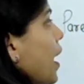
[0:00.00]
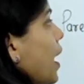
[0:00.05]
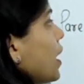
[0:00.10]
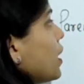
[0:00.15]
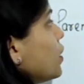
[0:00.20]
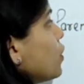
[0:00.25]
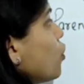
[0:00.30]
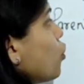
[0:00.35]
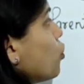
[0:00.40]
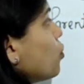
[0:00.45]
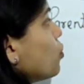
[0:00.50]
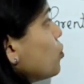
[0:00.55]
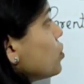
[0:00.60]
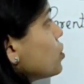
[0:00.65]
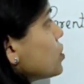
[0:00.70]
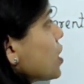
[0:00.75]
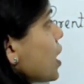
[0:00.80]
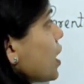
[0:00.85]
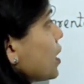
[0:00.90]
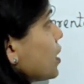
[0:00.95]
and
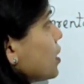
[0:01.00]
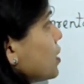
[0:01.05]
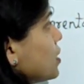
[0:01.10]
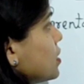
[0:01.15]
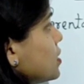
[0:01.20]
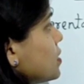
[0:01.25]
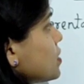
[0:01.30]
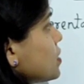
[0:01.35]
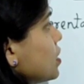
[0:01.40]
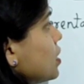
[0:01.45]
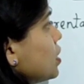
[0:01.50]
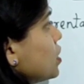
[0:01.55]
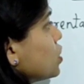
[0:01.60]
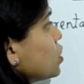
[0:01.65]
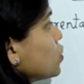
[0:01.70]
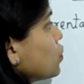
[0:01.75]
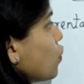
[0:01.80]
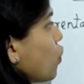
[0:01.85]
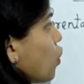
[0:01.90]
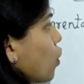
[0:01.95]
homozygous
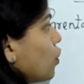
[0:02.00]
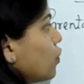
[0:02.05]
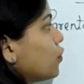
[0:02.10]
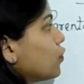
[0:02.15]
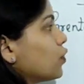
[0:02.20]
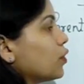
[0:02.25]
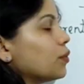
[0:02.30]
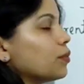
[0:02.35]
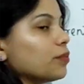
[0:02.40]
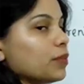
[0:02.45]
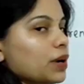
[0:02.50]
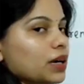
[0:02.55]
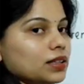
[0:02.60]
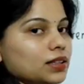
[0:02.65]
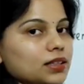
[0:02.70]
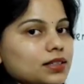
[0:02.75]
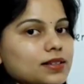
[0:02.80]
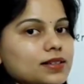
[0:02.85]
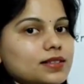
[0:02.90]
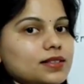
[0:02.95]
dwarf
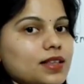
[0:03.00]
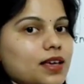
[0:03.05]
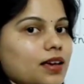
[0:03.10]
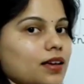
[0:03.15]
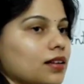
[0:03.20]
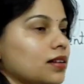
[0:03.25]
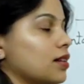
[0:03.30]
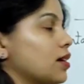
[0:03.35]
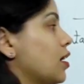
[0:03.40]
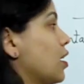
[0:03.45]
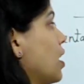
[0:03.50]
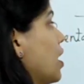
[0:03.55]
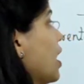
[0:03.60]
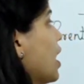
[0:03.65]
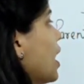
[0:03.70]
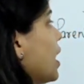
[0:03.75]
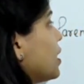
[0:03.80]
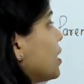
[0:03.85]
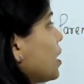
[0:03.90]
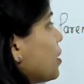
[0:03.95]
mother is there,
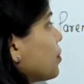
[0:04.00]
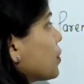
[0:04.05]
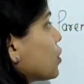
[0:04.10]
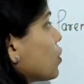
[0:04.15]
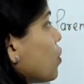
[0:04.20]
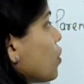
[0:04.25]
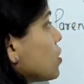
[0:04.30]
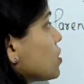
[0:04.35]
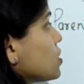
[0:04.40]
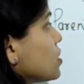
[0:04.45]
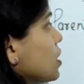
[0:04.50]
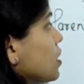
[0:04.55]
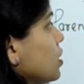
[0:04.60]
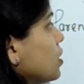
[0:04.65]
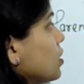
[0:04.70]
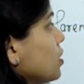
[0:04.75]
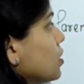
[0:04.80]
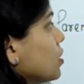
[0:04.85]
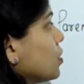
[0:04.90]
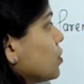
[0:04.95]
and I'm
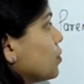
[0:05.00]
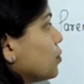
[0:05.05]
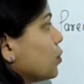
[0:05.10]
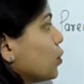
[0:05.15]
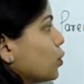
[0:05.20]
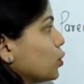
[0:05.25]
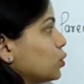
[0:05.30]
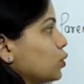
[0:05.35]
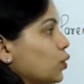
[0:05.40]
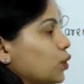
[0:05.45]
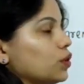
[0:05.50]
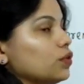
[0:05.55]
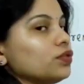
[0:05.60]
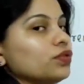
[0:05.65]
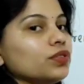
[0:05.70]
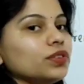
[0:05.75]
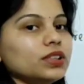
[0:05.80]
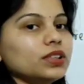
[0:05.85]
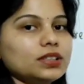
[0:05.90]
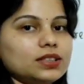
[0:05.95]
crossing both
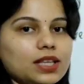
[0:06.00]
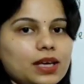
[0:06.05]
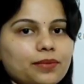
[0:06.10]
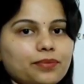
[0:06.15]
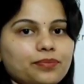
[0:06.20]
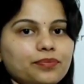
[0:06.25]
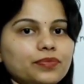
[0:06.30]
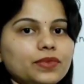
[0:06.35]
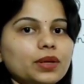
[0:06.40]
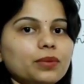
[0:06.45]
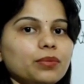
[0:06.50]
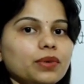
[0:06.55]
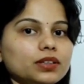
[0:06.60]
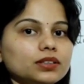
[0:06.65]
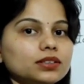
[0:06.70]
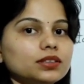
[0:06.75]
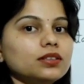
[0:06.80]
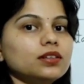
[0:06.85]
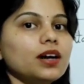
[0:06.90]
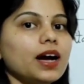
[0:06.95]
of them, the
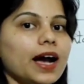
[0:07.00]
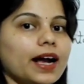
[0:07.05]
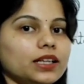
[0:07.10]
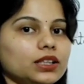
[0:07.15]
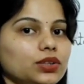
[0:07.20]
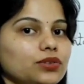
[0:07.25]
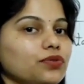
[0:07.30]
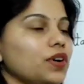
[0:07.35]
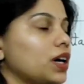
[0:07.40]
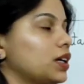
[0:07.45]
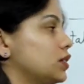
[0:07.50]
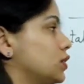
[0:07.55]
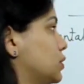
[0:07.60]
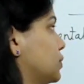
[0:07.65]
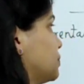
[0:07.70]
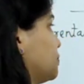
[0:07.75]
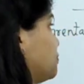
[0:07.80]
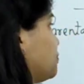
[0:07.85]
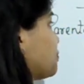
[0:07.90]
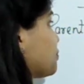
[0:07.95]
mother and the father.
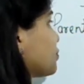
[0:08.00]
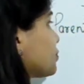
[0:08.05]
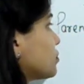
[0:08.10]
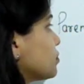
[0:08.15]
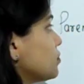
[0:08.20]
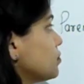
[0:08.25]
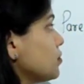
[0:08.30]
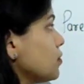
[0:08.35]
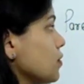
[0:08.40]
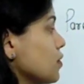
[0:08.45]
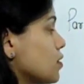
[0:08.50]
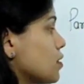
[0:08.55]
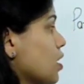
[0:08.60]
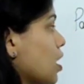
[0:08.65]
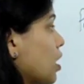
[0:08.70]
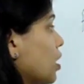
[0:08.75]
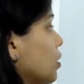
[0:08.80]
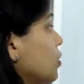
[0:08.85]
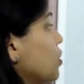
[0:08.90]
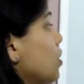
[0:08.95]

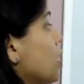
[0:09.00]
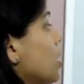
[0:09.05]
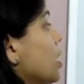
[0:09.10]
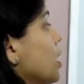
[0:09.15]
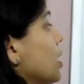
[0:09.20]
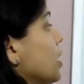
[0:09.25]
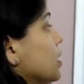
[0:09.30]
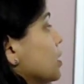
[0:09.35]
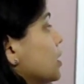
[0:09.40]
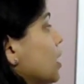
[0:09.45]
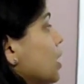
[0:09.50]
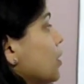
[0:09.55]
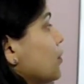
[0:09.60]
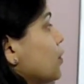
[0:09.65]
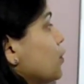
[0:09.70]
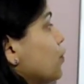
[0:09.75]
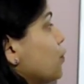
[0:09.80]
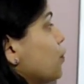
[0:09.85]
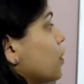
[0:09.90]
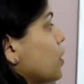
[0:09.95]
Now they
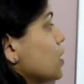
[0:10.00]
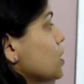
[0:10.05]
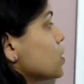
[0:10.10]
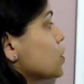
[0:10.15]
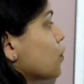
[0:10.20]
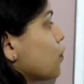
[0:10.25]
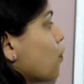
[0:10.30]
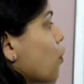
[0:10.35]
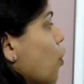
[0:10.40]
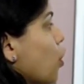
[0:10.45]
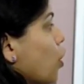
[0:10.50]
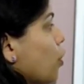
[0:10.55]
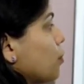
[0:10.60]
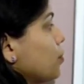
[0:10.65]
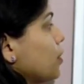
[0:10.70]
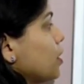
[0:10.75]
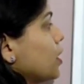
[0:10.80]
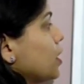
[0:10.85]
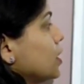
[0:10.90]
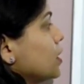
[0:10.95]
will first
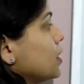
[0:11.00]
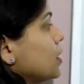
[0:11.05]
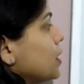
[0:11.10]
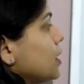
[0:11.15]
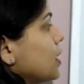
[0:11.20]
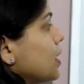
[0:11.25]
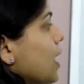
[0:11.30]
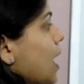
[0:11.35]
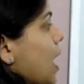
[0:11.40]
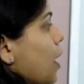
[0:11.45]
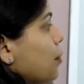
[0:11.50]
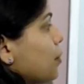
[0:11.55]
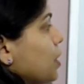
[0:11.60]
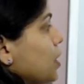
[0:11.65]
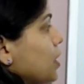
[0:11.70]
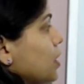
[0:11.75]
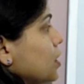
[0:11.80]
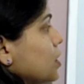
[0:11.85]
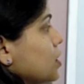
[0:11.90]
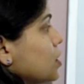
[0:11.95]
form the
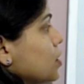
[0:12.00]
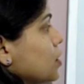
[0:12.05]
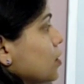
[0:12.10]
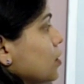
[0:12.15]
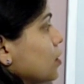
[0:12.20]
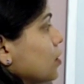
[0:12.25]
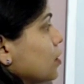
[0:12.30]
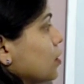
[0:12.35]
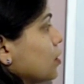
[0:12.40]
gamete.